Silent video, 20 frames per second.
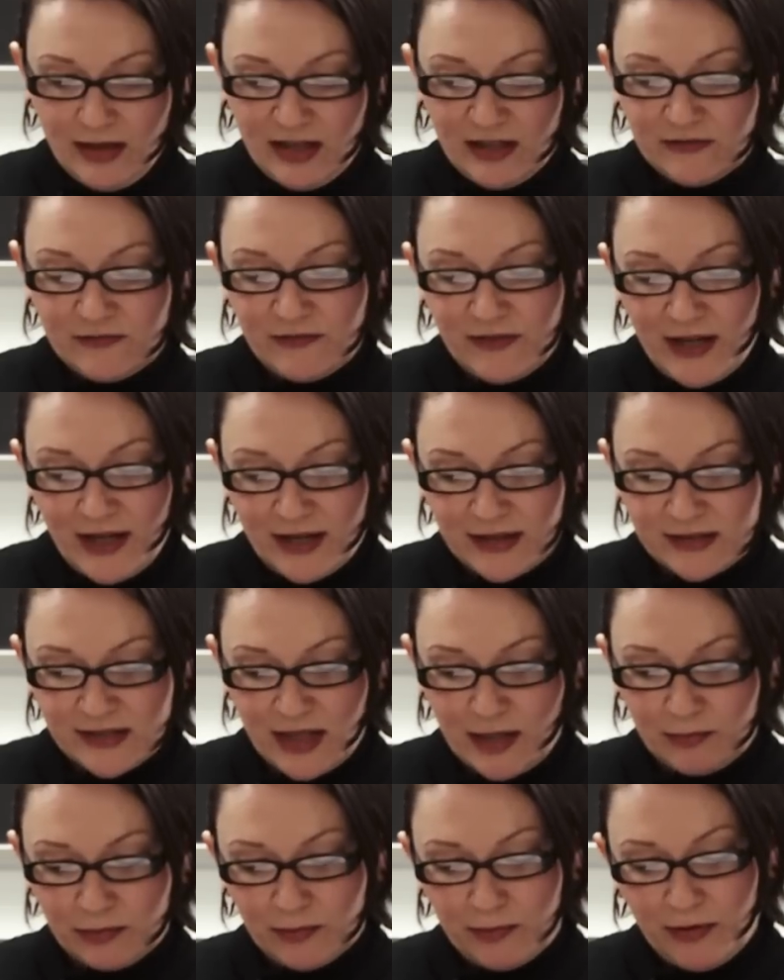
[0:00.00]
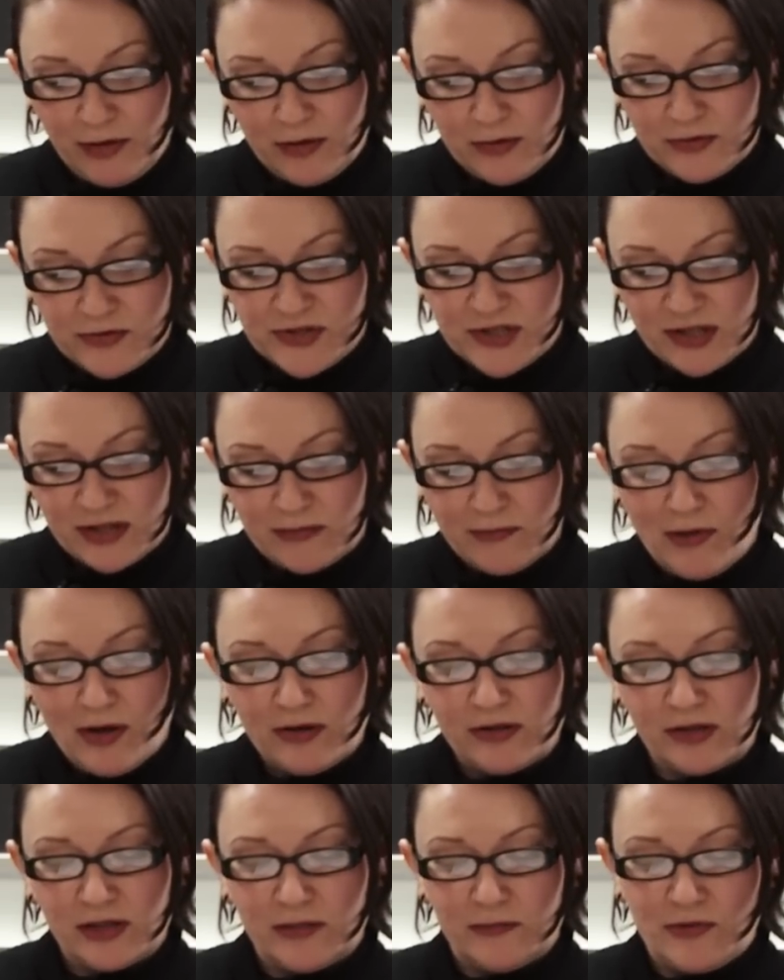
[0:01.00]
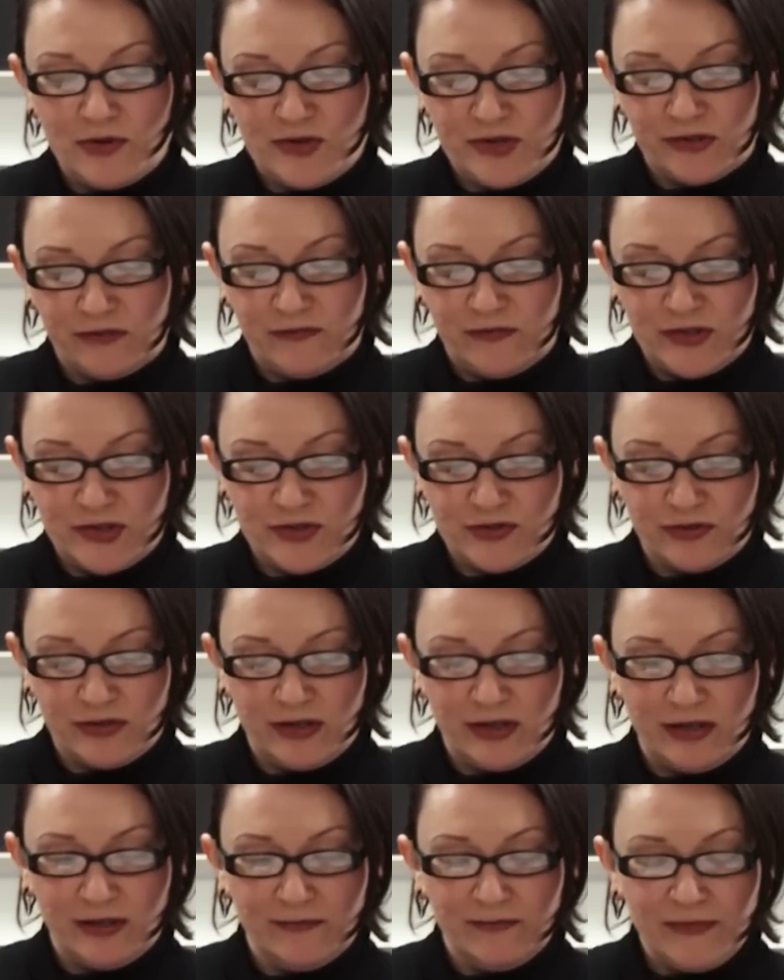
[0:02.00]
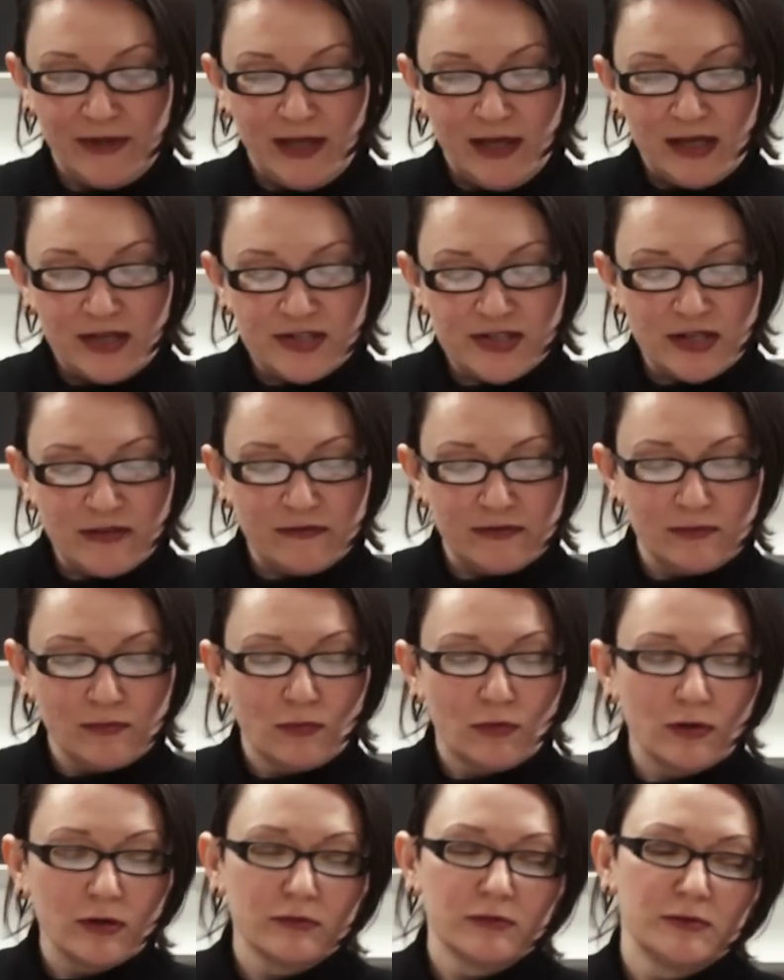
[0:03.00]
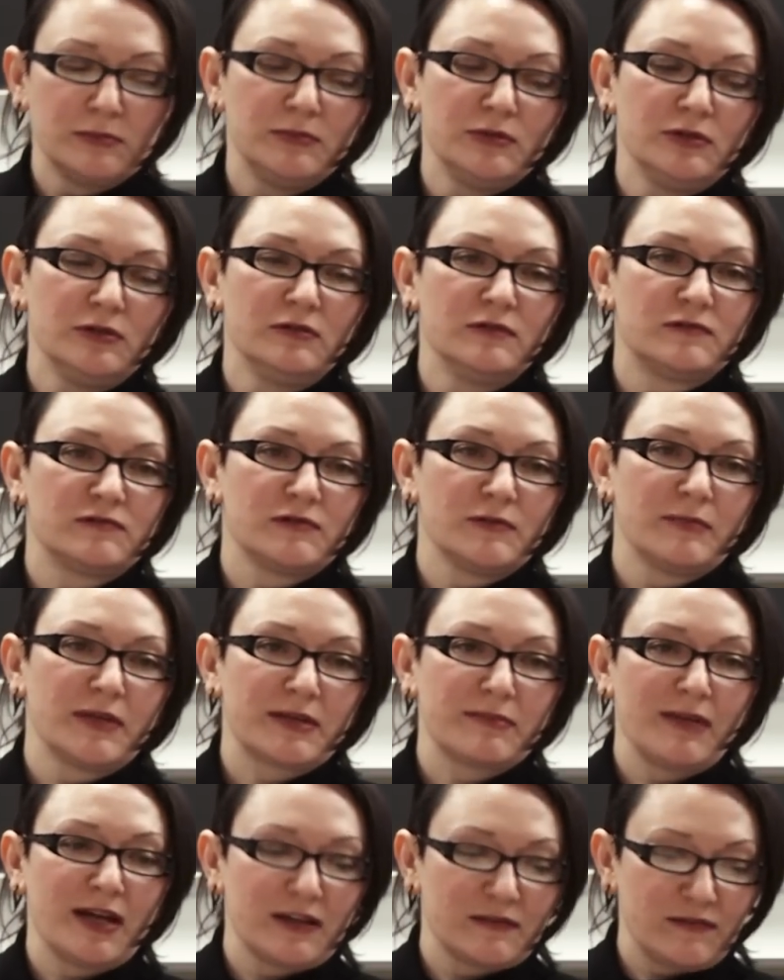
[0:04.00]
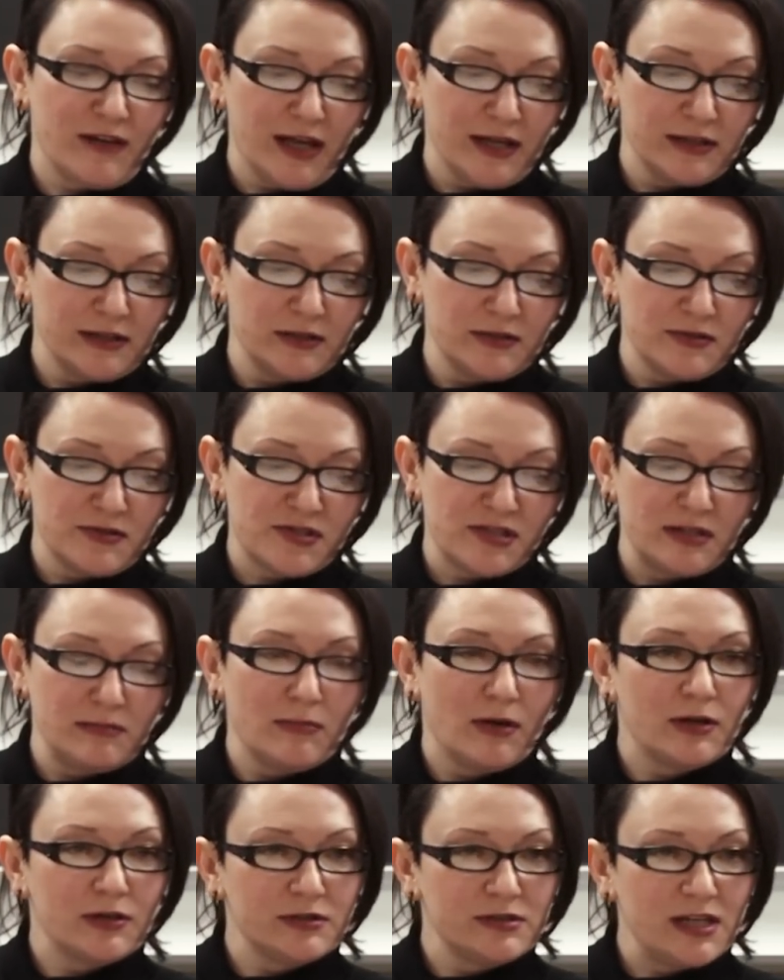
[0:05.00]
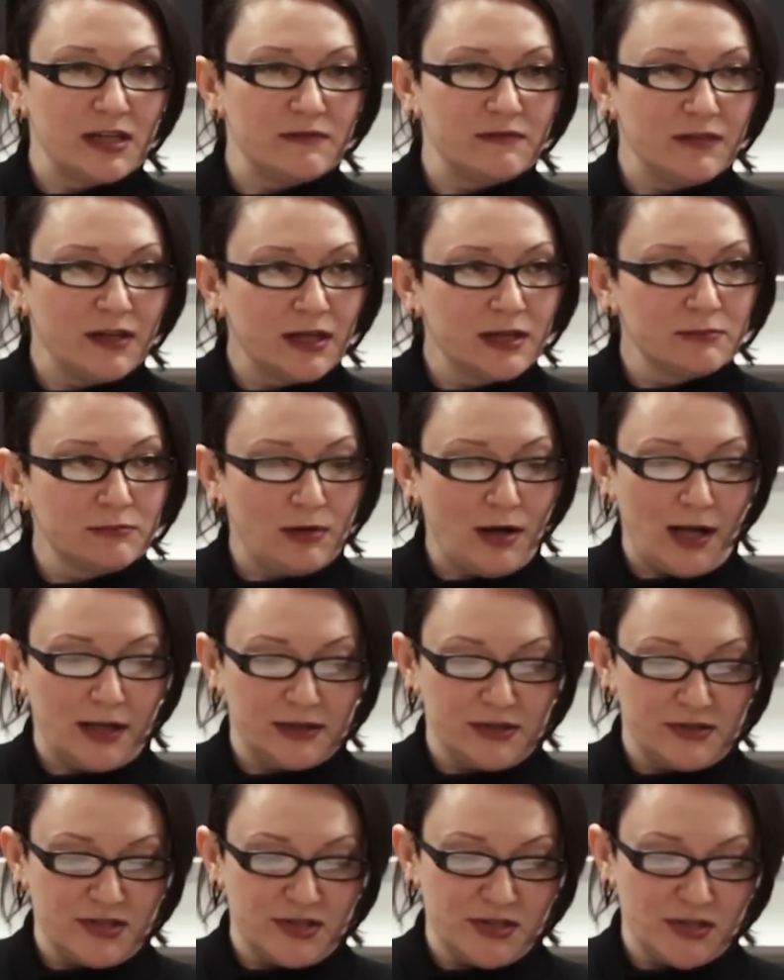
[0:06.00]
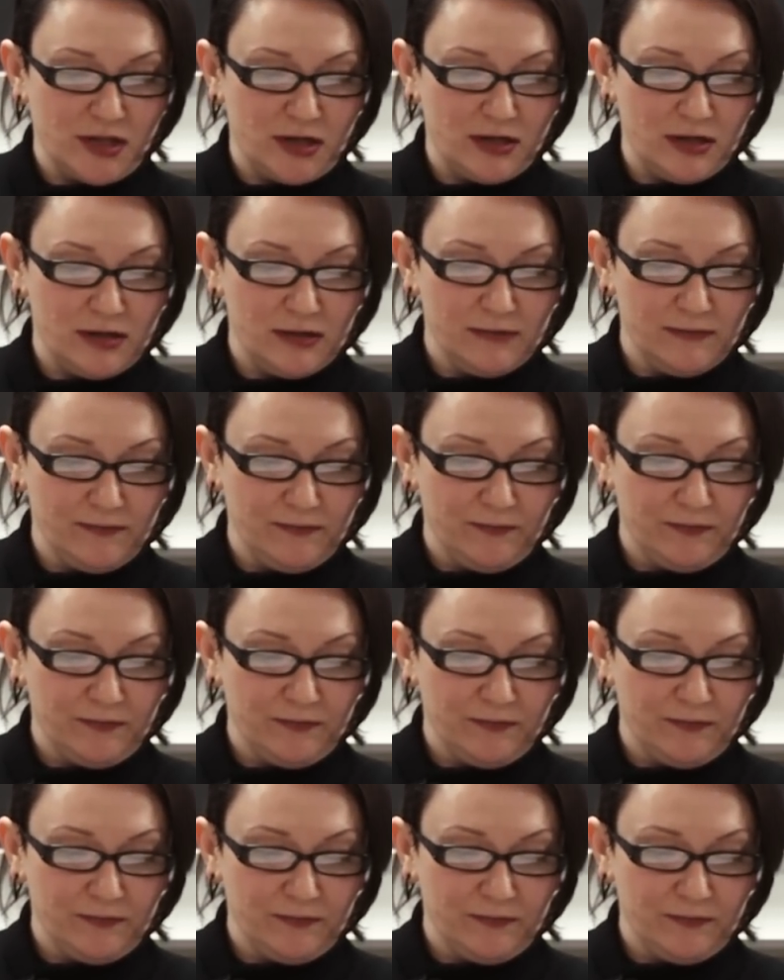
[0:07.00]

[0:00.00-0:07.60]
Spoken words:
In fact, I propose that the modern commercial fishery is even more removed from Mi'kmaq values than modern-day vegan practices are.